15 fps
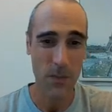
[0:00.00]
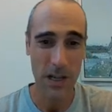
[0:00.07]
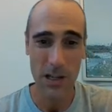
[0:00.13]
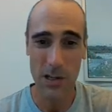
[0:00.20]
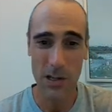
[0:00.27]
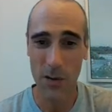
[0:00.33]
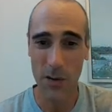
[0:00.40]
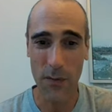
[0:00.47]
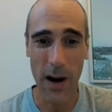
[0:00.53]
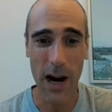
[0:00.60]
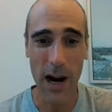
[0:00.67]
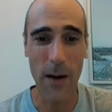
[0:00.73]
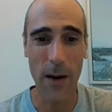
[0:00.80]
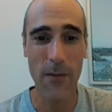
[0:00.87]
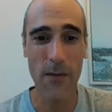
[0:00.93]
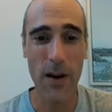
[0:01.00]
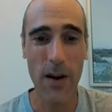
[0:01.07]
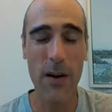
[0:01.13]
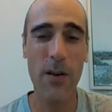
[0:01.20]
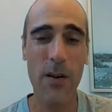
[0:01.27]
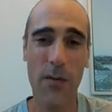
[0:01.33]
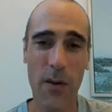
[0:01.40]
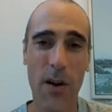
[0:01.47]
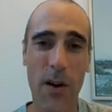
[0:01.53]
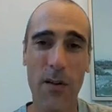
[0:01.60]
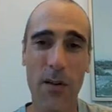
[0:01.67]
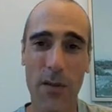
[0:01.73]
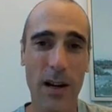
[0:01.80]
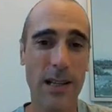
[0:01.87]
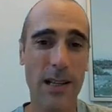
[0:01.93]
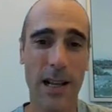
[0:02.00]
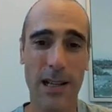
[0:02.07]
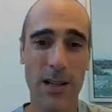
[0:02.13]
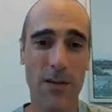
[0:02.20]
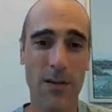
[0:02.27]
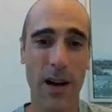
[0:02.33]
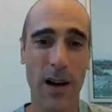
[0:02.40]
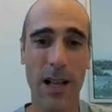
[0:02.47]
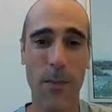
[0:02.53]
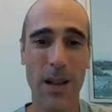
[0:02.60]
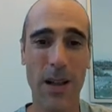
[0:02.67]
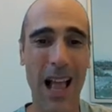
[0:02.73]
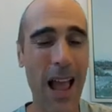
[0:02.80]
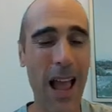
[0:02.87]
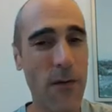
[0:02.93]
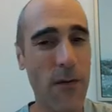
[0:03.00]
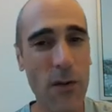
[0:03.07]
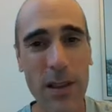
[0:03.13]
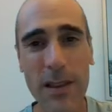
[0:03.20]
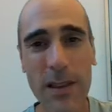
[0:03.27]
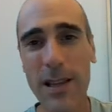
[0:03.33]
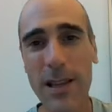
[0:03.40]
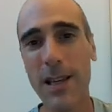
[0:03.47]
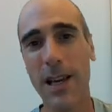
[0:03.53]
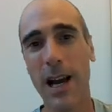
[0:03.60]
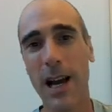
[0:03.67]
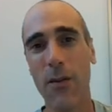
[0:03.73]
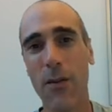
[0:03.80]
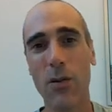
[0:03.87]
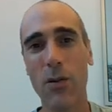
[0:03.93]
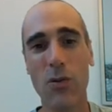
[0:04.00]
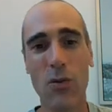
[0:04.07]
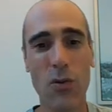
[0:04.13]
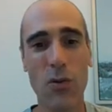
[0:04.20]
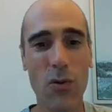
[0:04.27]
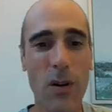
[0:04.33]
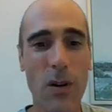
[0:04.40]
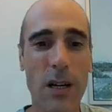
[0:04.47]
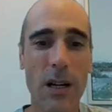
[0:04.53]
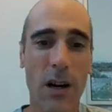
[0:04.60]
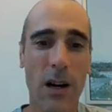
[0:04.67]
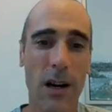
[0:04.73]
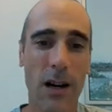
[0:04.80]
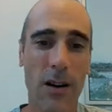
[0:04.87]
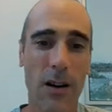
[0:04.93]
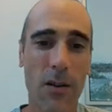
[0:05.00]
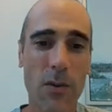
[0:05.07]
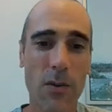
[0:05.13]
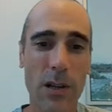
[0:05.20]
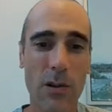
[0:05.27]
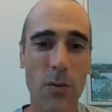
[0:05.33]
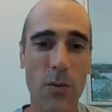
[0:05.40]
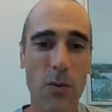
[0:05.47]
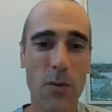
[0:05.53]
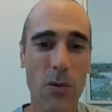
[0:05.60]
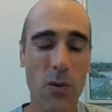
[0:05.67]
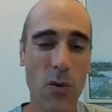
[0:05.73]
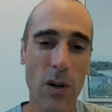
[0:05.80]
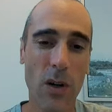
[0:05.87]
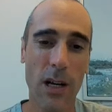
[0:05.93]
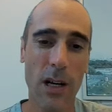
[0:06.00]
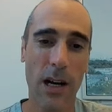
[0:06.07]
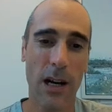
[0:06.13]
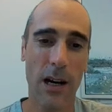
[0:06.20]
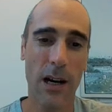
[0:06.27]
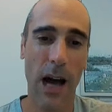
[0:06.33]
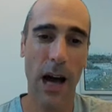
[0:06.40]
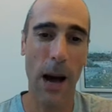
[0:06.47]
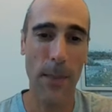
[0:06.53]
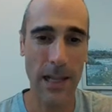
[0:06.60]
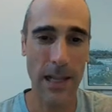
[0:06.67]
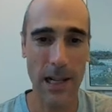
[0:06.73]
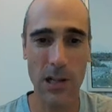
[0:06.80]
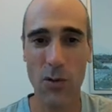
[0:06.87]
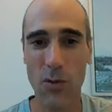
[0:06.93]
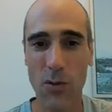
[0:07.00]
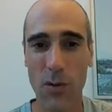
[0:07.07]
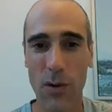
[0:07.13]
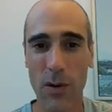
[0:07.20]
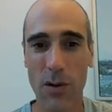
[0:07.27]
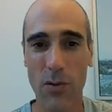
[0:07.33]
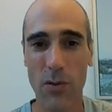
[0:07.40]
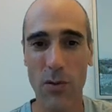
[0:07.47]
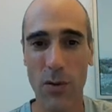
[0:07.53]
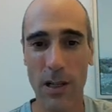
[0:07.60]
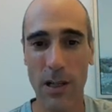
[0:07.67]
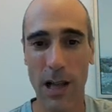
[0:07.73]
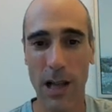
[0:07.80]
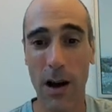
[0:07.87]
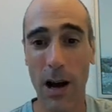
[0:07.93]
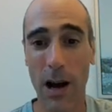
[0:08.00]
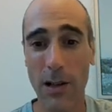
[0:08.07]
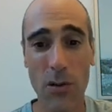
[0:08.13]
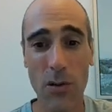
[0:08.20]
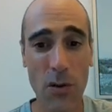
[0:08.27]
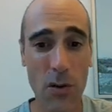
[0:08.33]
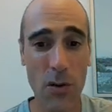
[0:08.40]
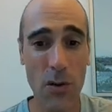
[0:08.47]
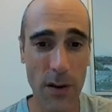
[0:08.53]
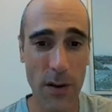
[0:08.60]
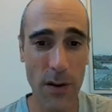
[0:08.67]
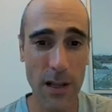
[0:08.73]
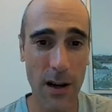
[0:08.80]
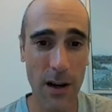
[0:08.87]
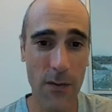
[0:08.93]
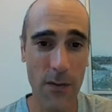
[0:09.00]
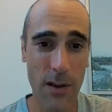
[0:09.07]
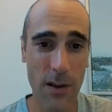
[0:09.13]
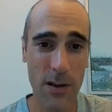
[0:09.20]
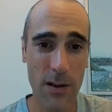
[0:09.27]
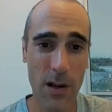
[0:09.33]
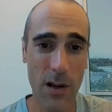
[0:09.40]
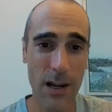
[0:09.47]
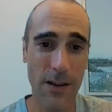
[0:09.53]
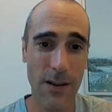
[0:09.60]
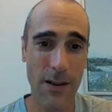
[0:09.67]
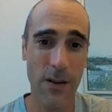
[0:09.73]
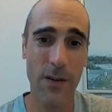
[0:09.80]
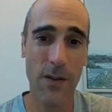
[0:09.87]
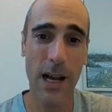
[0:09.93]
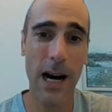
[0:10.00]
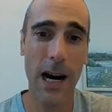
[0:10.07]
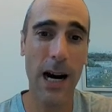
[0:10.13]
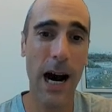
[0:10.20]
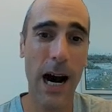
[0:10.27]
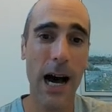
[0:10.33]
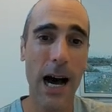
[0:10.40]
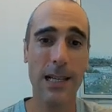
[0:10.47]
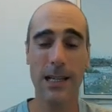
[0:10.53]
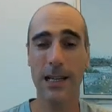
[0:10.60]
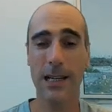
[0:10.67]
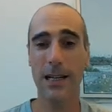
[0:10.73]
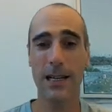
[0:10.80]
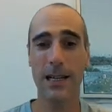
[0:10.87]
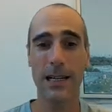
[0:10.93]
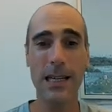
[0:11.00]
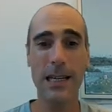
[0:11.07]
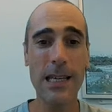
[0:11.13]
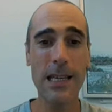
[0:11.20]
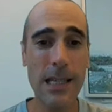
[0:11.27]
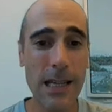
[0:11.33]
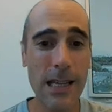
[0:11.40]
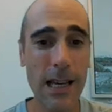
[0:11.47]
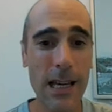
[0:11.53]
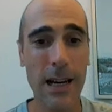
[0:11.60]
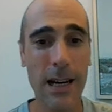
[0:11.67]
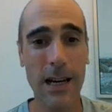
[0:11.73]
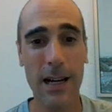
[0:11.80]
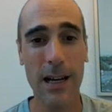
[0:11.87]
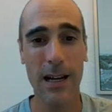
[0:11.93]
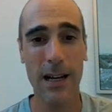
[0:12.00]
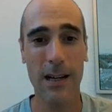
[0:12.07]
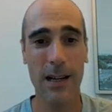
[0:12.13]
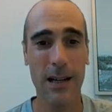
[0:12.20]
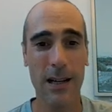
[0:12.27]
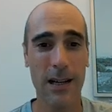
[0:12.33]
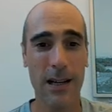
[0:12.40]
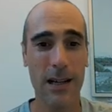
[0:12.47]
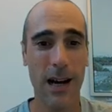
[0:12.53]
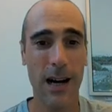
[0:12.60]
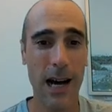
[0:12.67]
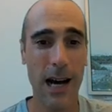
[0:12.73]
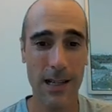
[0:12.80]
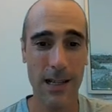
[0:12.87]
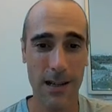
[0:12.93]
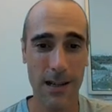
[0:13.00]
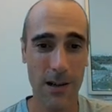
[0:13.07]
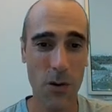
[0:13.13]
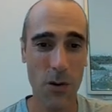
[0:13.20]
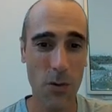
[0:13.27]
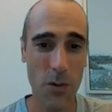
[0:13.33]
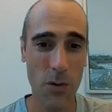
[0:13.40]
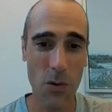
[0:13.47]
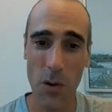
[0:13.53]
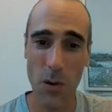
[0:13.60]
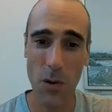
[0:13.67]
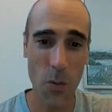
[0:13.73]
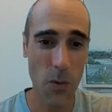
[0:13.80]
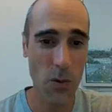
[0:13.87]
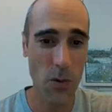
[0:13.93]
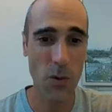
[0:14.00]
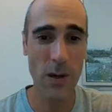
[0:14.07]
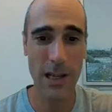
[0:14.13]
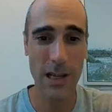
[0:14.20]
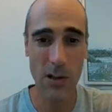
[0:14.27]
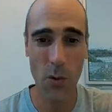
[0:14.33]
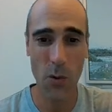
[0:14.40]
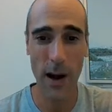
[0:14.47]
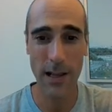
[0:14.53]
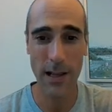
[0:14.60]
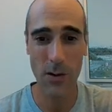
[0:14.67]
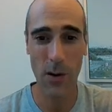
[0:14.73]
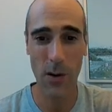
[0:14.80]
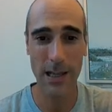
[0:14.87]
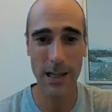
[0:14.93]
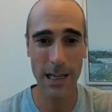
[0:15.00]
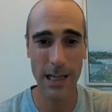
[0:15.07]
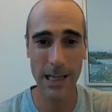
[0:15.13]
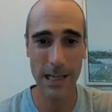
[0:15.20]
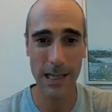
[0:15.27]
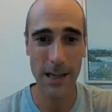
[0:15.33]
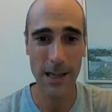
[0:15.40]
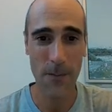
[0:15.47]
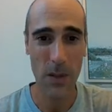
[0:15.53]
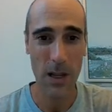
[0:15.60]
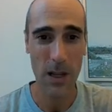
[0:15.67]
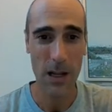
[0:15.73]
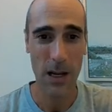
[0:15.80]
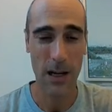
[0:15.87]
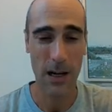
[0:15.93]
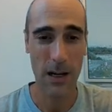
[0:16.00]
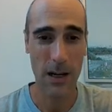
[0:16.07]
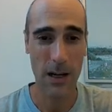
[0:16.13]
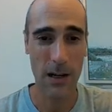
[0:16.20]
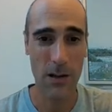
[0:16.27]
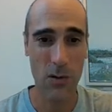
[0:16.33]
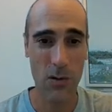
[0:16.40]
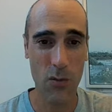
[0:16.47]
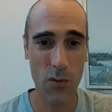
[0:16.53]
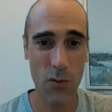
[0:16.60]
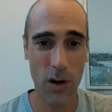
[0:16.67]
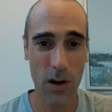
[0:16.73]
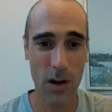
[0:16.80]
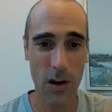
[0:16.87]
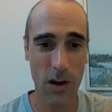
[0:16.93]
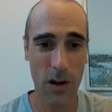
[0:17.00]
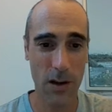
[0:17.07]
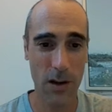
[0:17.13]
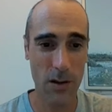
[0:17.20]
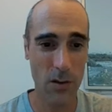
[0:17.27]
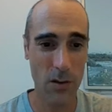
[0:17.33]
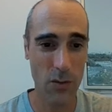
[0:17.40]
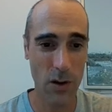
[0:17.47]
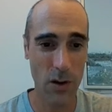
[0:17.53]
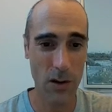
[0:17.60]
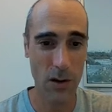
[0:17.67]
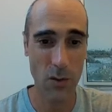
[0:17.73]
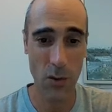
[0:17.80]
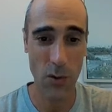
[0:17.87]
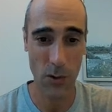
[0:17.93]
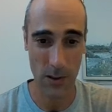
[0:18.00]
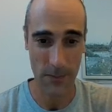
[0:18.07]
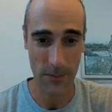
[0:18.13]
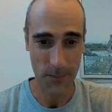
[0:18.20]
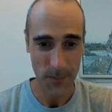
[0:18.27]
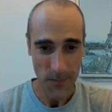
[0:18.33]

so, far I'm very, very, very satisfied. I mean, everything I want to do uh, with Ubuntu uh, I managed to do it. To do it. I, I don't know for the uh, for the other if they are as uh, easy uh, as Ubuntu, uh, but Ubuntu is quite quite easy uh, to to to use.